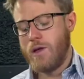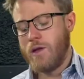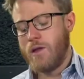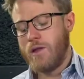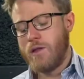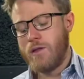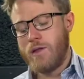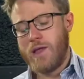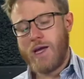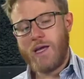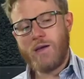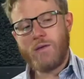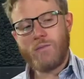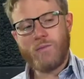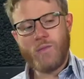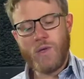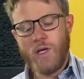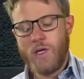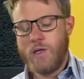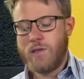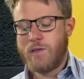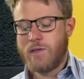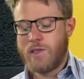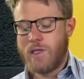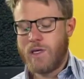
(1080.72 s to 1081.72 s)
That
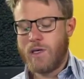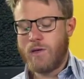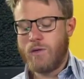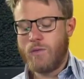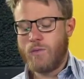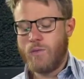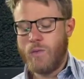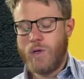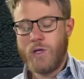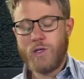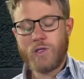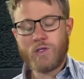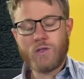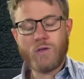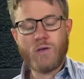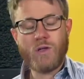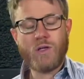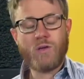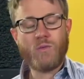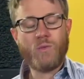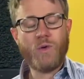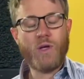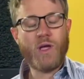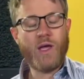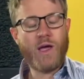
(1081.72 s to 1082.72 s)
means that we ensure
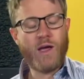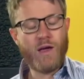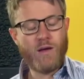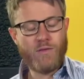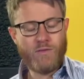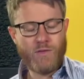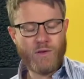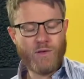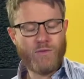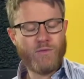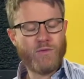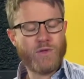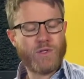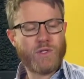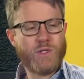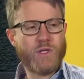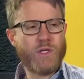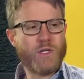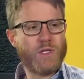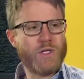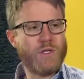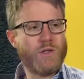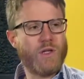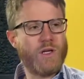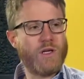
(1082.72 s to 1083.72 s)
that we have
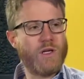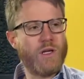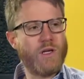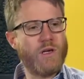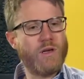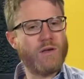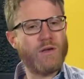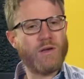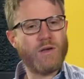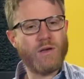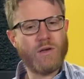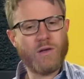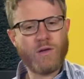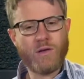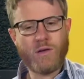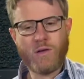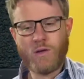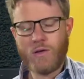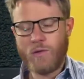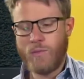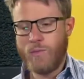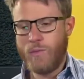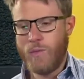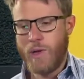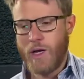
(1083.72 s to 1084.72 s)
infrastructure that can
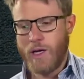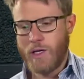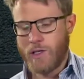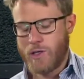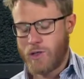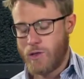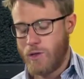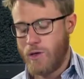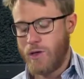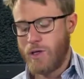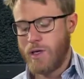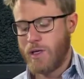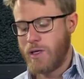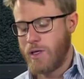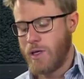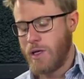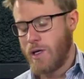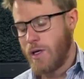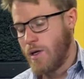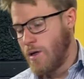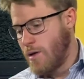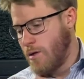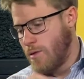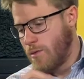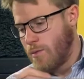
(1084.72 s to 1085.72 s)
make sure that
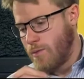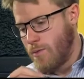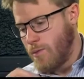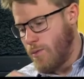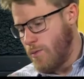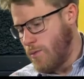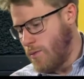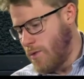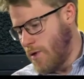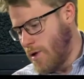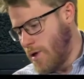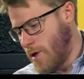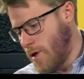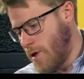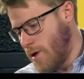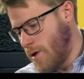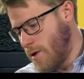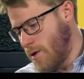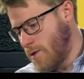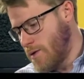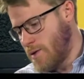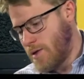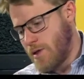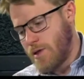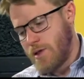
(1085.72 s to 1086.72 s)
the
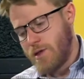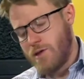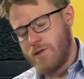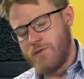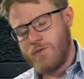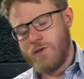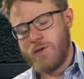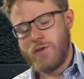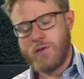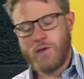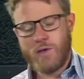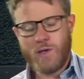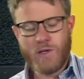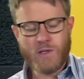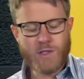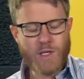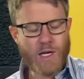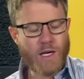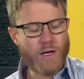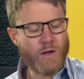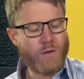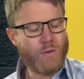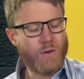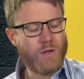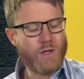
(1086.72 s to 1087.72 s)
city of Windhoek is
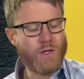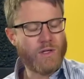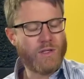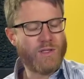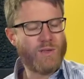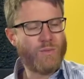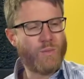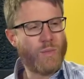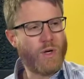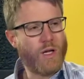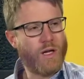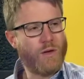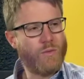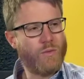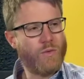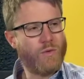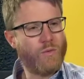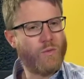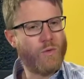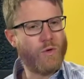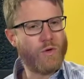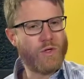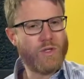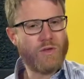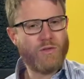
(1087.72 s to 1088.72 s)
adequately supplied with
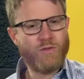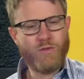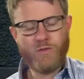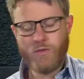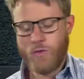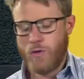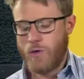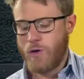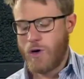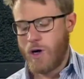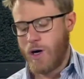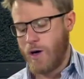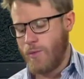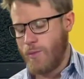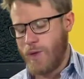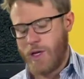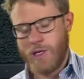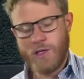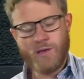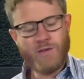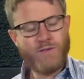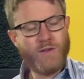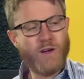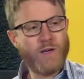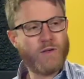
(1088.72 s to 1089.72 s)
water for our
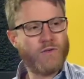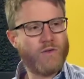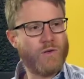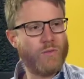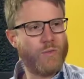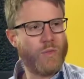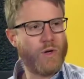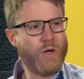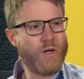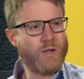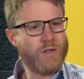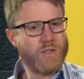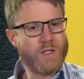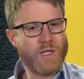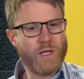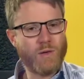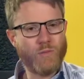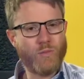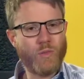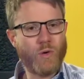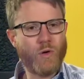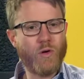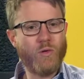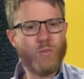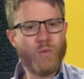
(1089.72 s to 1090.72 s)
manufacturing plants that
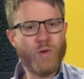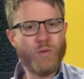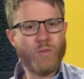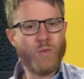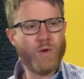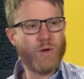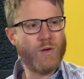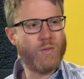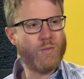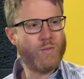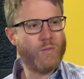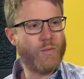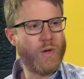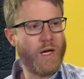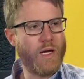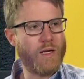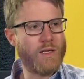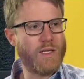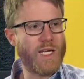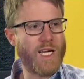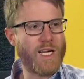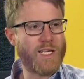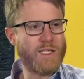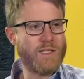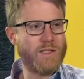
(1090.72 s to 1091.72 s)
employ people and pay
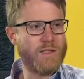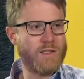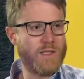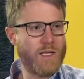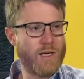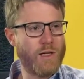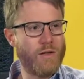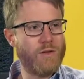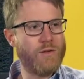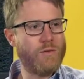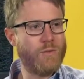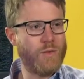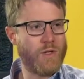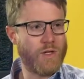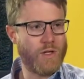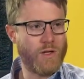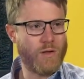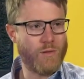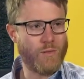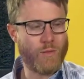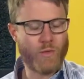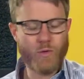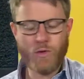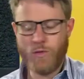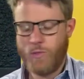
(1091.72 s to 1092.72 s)
taxes that ultimately
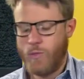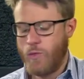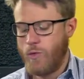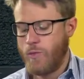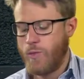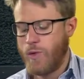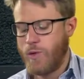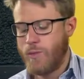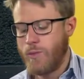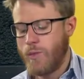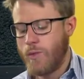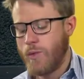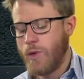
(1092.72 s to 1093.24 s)
employ more people.